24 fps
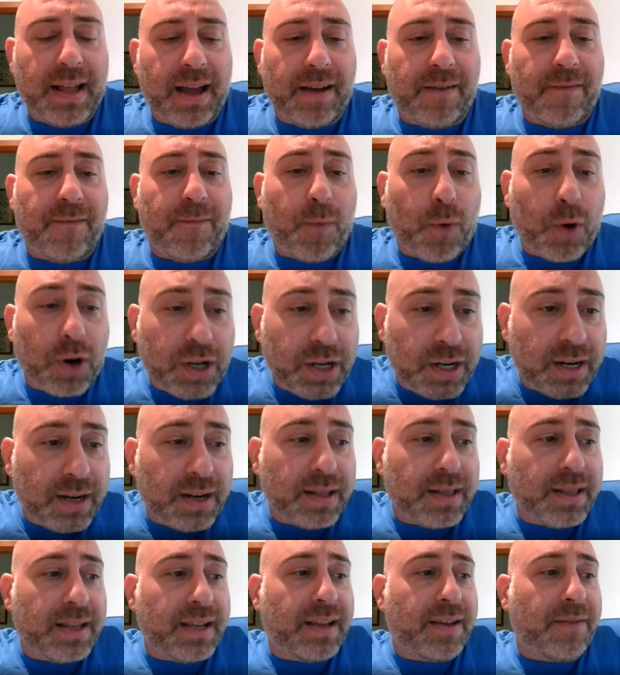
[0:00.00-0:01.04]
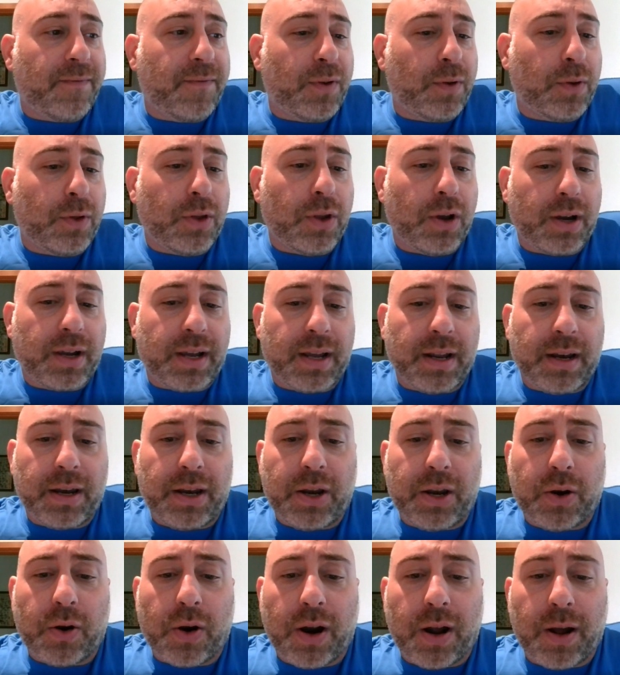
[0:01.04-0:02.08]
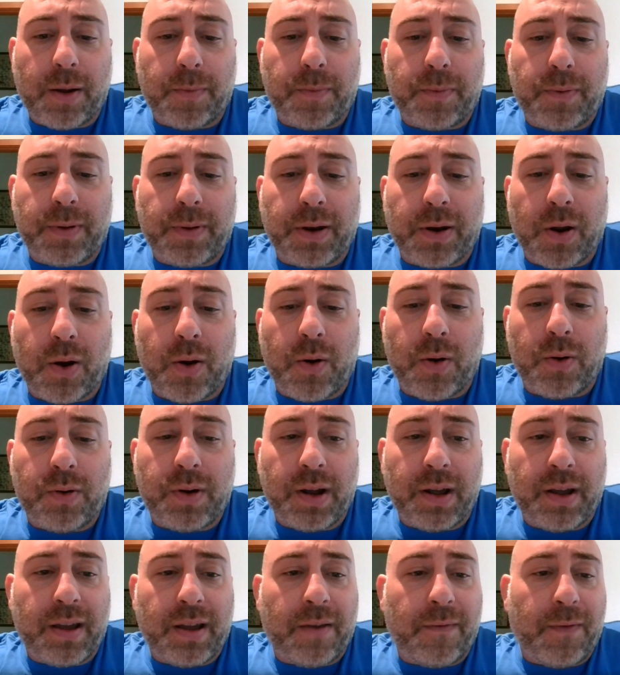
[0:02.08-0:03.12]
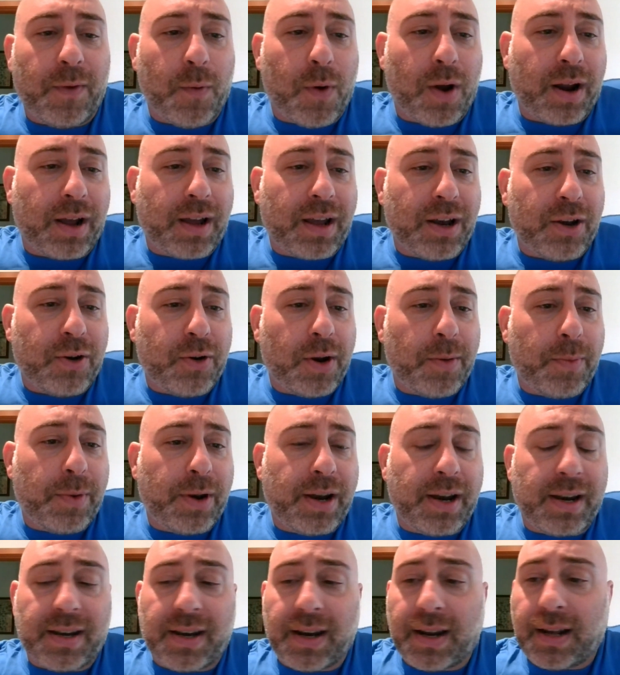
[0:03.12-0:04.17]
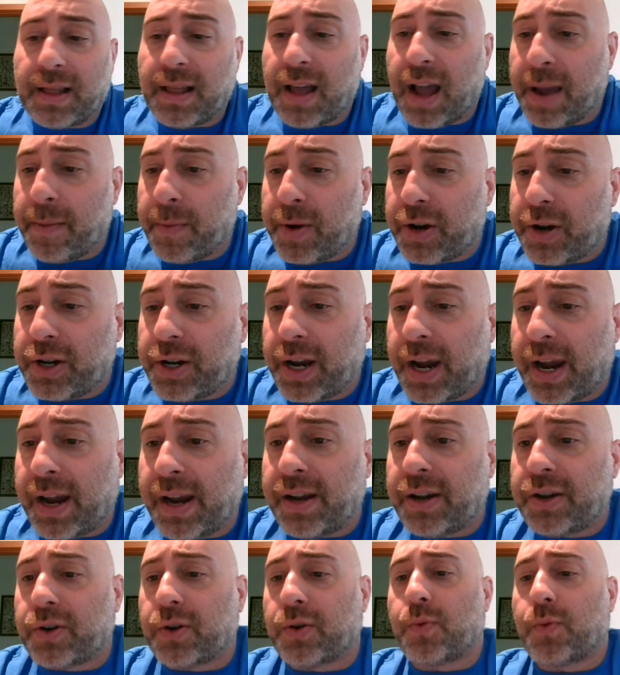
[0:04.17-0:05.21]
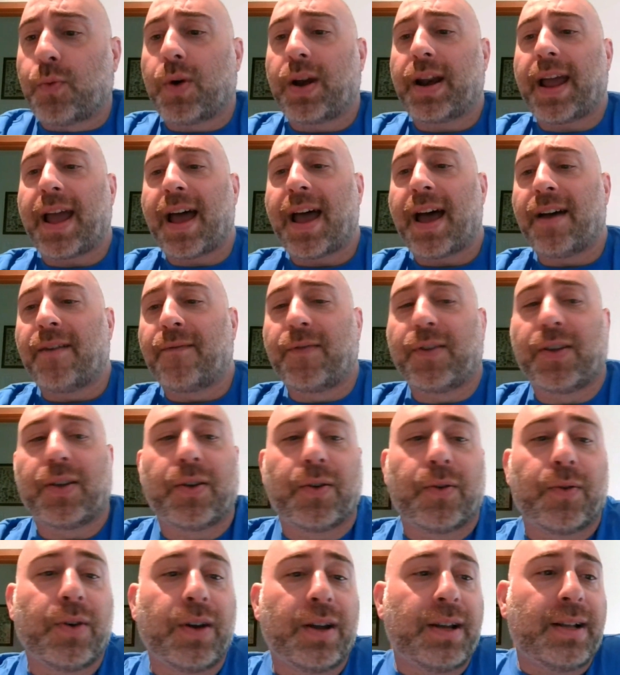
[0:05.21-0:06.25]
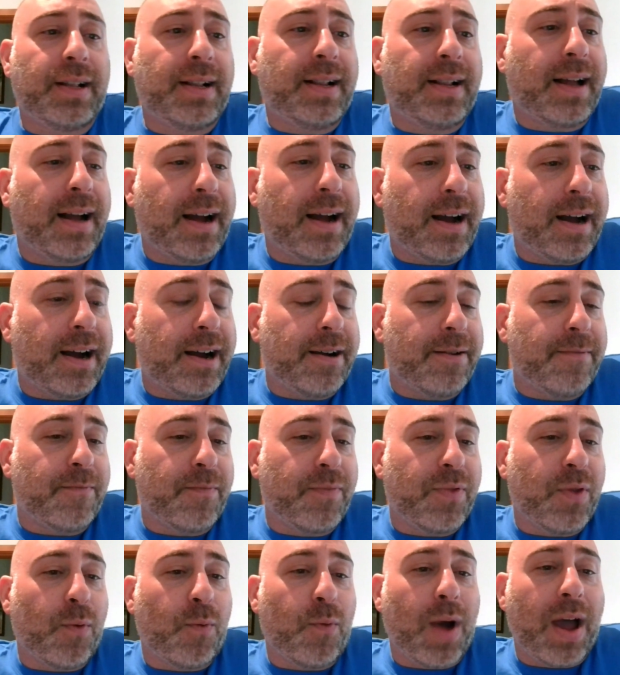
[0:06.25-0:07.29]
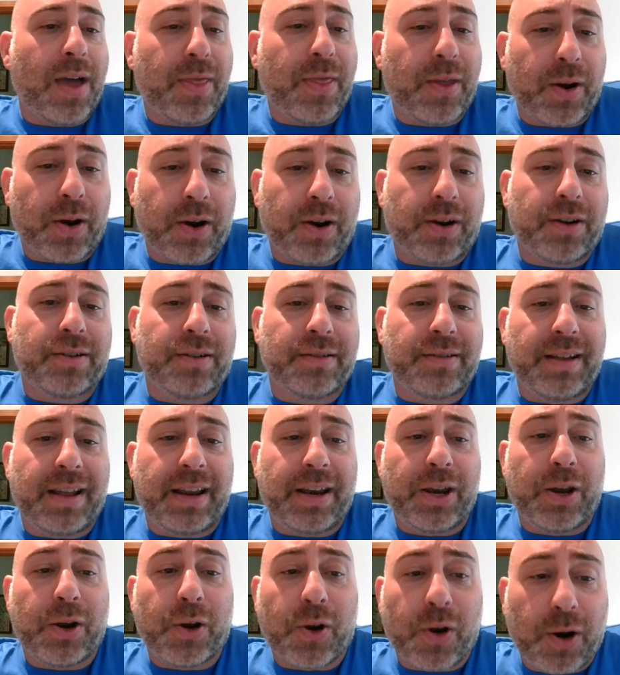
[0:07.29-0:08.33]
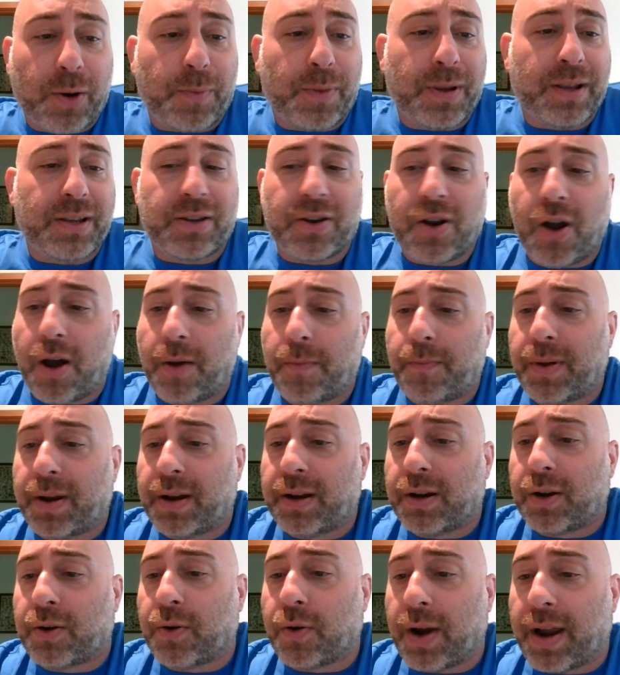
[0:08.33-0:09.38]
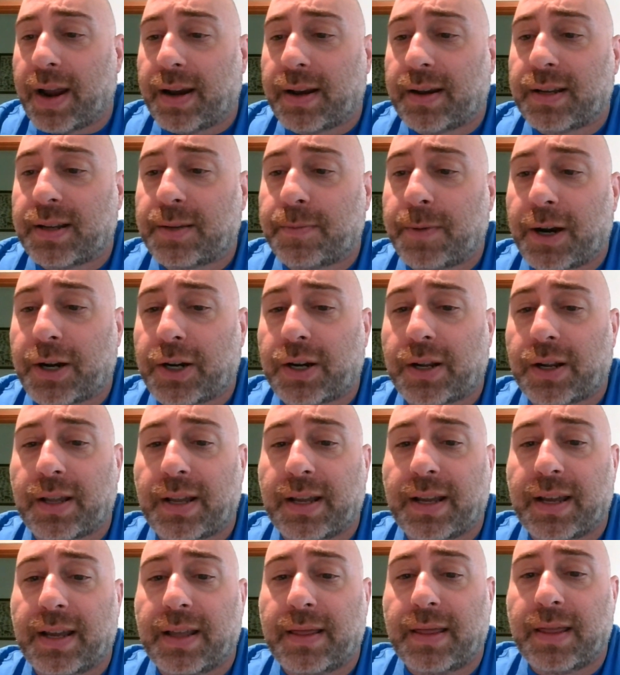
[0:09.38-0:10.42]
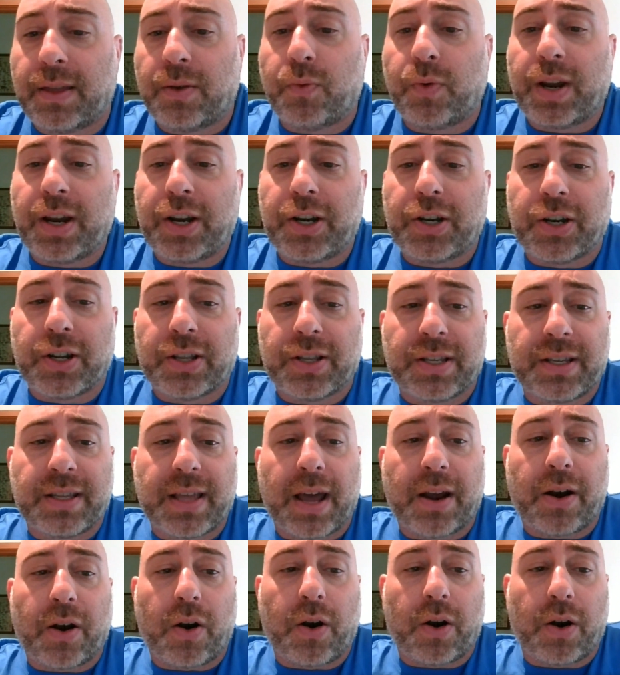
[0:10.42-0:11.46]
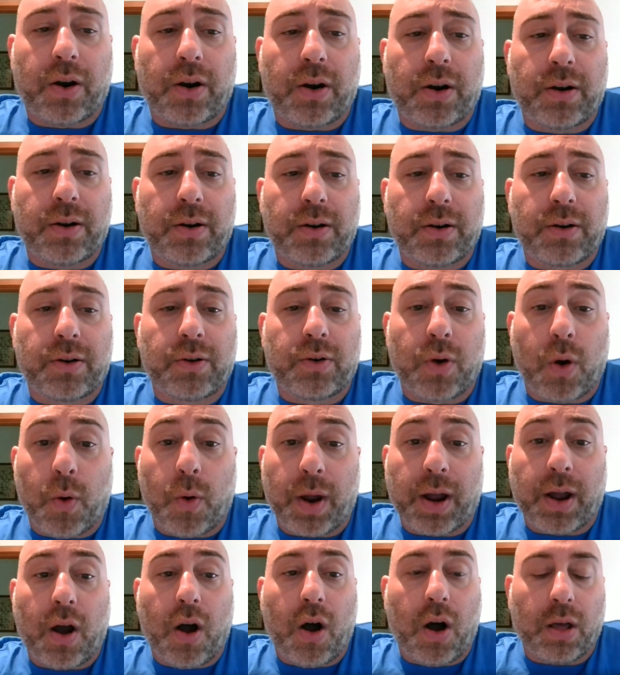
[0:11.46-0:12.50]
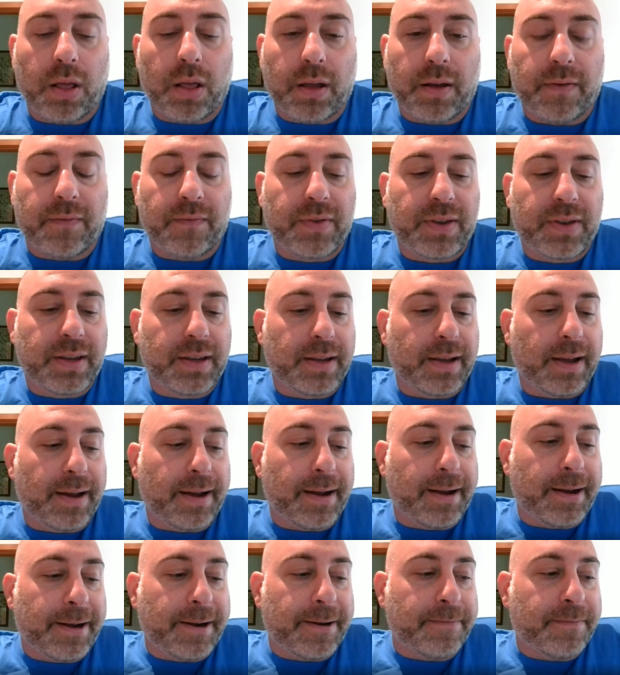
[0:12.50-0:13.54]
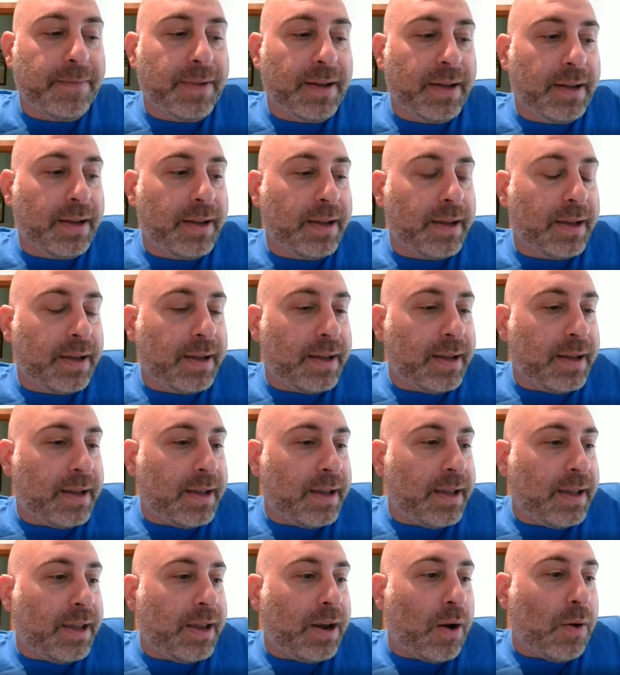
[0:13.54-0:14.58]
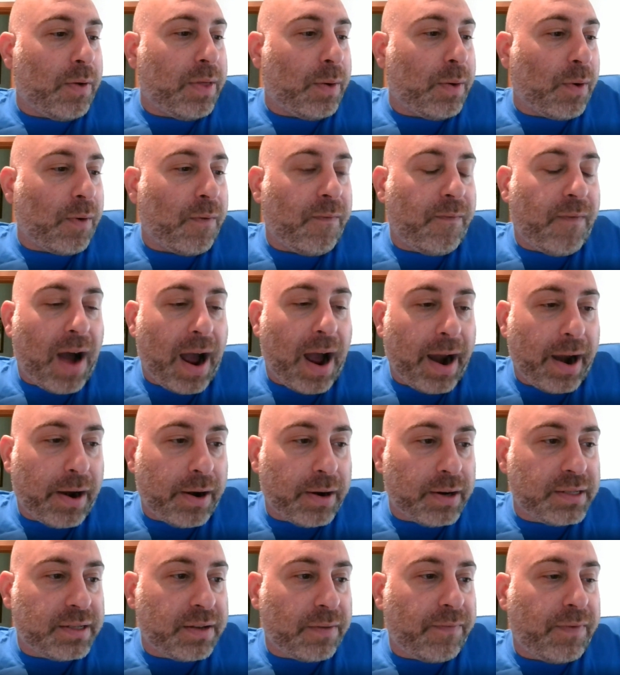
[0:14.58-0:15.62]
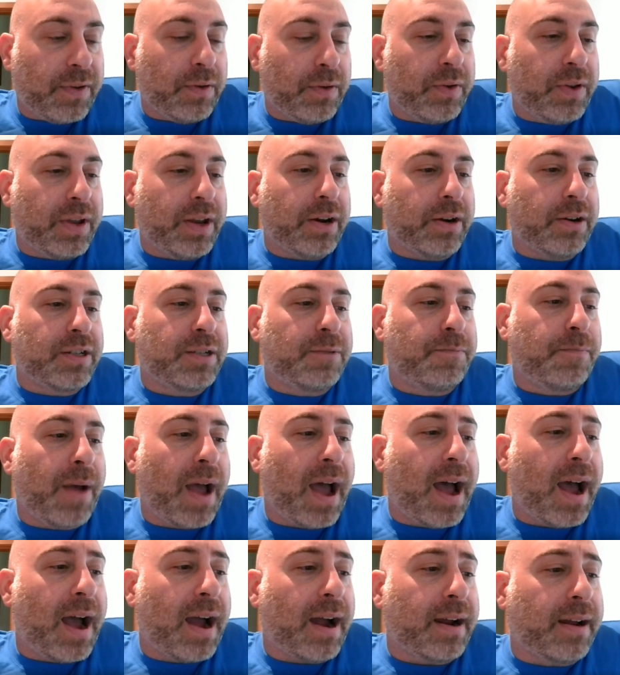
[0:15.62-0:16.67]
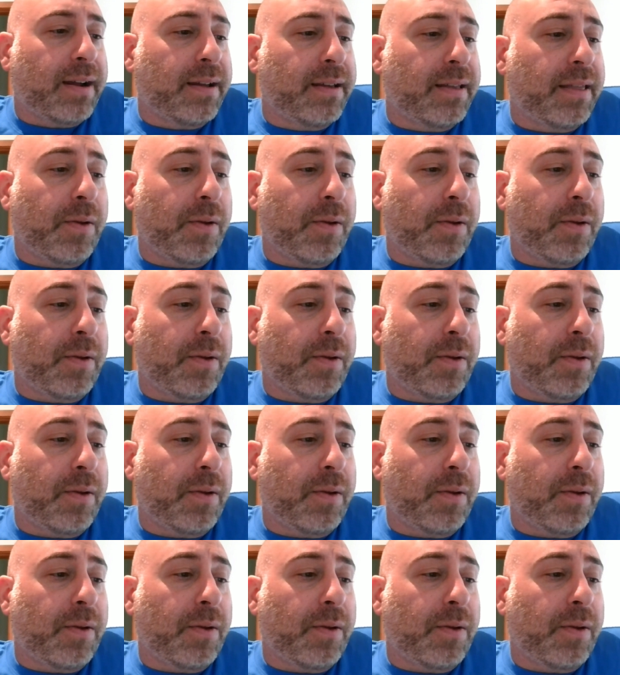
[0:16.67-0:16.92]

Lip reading: Unfortunately, if you look in Europe, if you want to contribute it to climate change or what have you, the weather in Europe has not been great, especially in the regions that are growing olives. There were fires a few years back.